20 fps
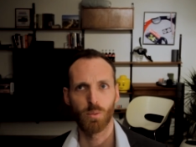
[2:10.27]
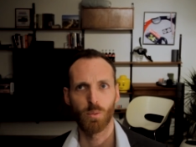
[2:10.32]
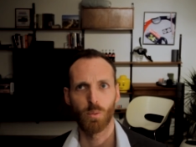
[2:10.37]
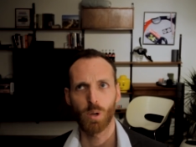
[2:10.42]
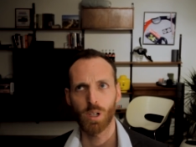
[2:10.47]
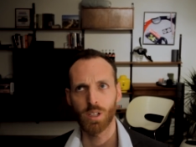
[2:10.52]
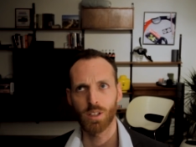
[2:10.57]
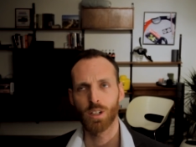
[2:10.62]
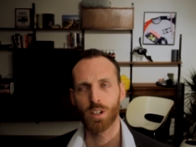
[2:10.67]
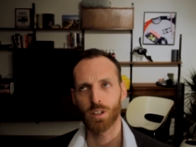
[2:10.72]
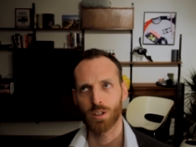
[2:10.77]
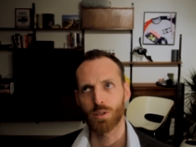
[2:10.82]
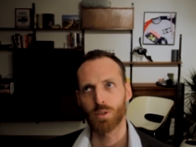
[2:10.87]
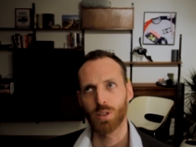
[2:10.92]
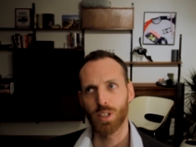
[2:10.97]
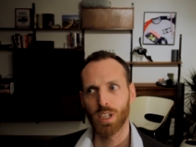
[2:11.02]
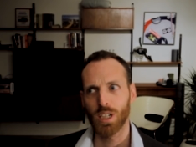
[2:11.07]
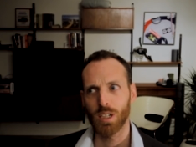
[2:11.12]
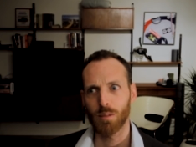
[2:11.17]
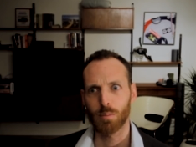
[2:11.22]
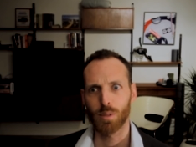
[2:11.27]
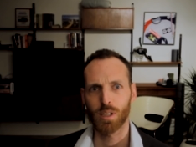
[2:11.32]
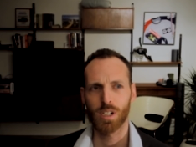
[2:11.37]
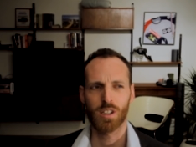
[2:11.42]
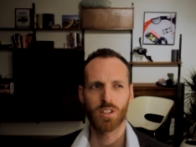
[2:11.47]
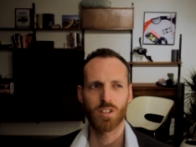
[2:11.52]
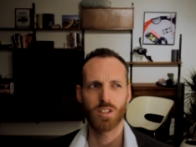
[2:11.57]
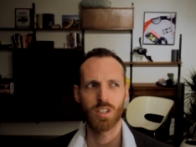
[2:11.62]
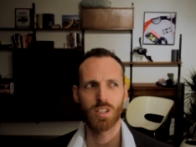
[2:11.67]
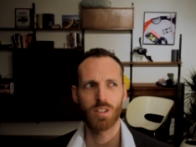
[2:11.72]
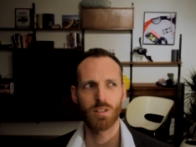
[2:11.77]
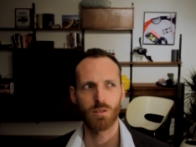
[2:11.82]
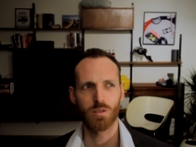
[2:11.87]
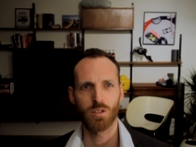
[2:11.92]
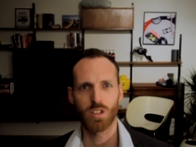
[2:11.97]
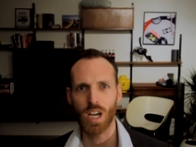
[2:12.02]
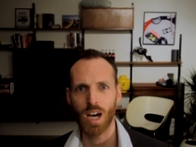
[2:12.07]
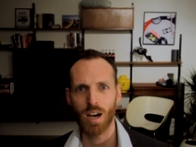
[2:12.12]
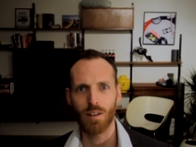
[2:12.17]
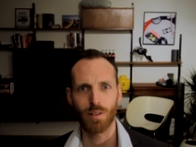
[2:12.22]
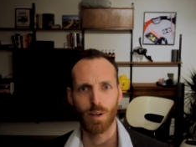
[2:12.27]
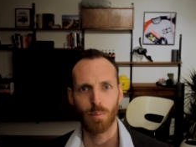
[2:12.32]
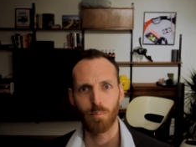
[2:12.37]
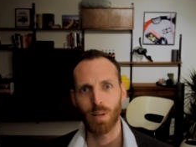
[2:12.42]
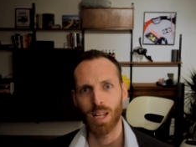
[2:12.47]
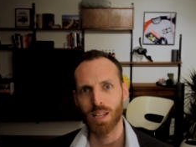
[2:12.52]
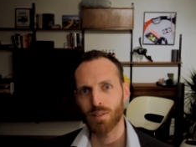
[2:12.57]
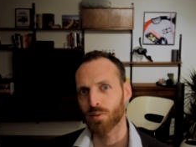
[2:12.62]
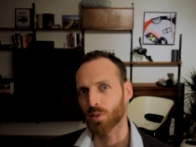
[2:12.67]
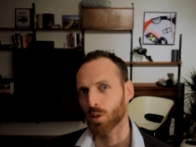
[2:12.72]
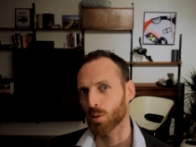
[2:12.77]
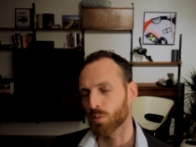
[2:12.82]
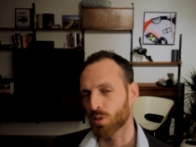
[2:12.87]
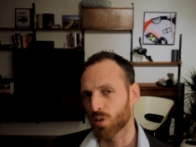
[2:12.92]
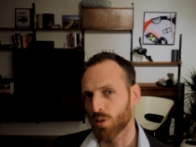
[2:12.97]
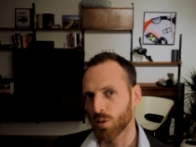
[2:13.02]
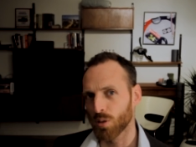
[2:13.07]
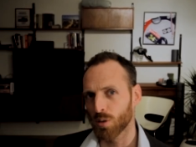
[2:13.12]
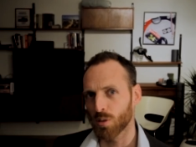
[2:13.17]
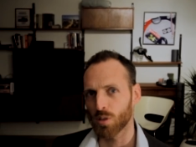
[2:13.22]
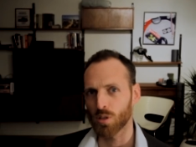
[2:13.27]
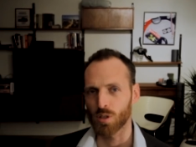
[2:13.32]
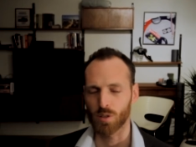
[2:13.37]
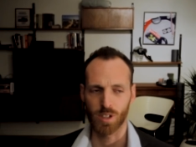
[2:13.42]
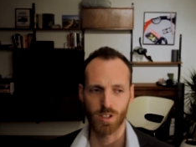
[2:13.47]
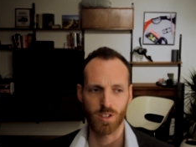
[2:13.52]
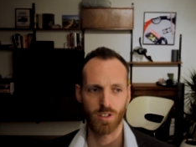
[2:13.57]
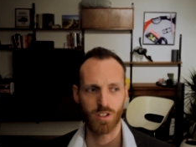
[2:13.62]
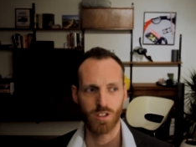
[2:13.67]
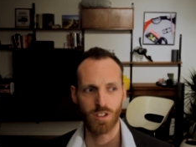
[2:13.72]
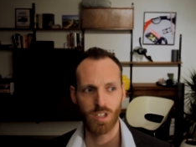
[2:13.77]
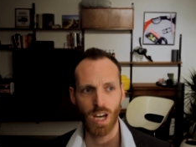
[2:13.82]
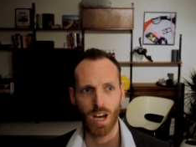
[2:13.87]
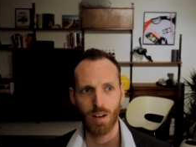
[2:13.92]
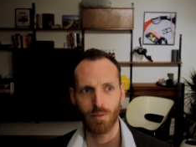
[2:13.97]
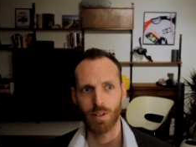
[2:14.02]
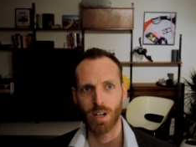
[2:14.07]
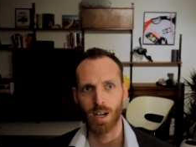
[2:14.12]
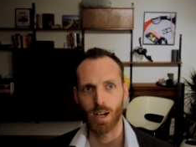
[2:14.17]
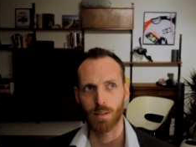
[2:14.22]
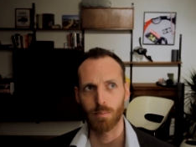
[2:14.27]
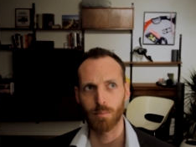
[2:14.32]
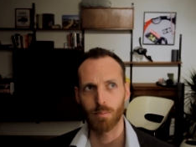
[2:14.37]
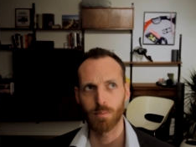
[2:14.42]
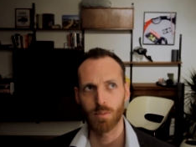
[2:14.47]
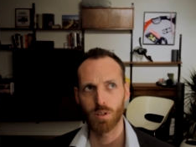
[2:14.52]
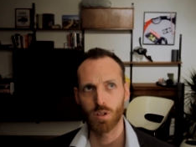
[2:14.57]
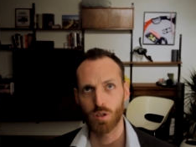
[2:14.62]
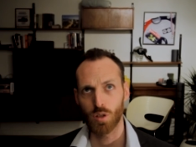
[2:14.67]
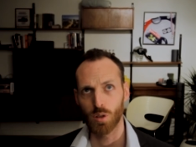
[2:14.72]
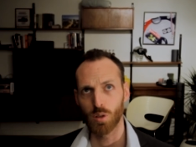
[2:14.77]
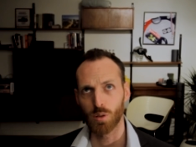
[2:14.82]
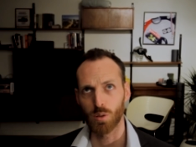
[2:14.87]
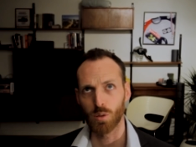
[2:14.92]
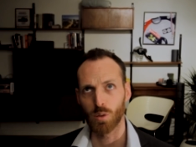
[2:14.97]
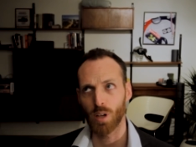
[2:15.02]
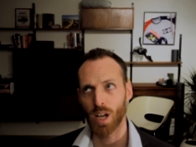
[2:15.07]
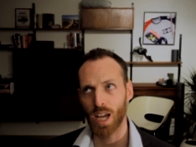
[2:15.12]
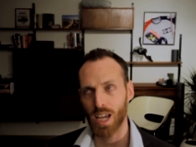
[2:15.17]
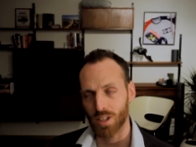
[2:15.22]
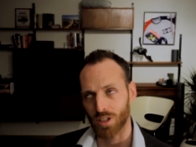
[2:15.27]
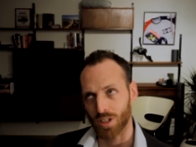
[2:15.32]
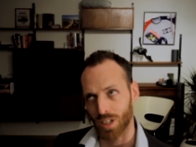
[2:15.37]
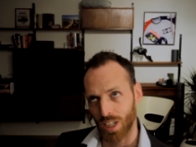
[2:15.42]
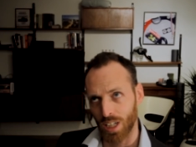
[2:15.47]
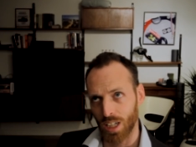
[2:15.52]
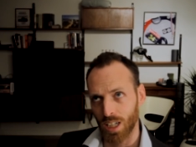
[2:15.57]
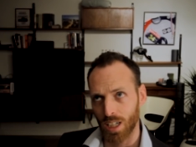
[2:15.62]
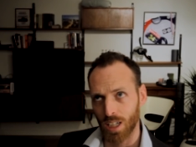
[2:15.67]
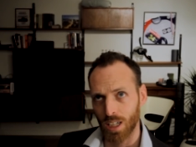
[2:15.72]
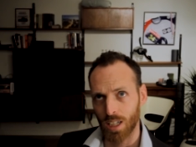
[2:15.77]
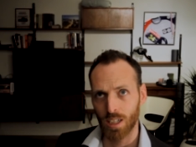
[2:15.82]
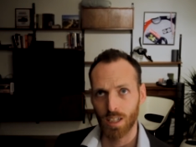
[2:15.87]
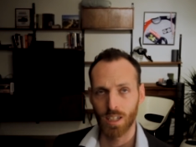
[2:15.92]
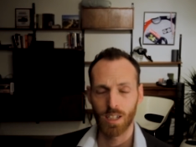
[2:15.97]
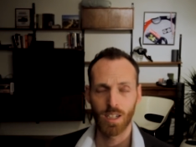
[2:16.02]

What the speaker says: 1.3 but it's still Java Platform 2, so it's Java 2 SE